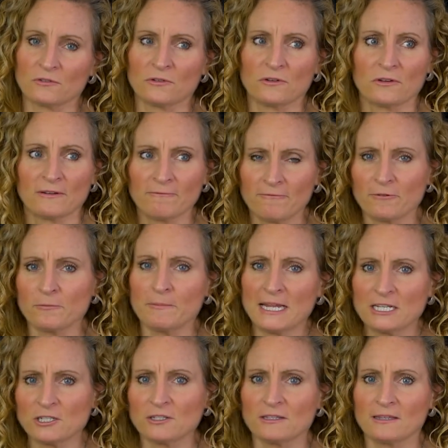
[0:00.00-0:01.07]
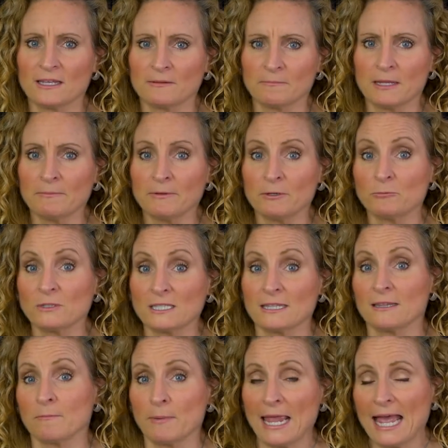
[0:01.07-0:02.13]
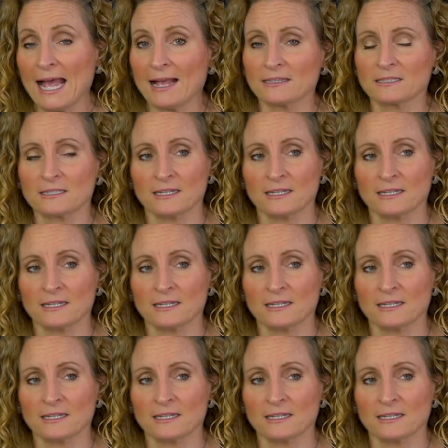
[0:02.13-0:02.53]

or information that maybe was in the past.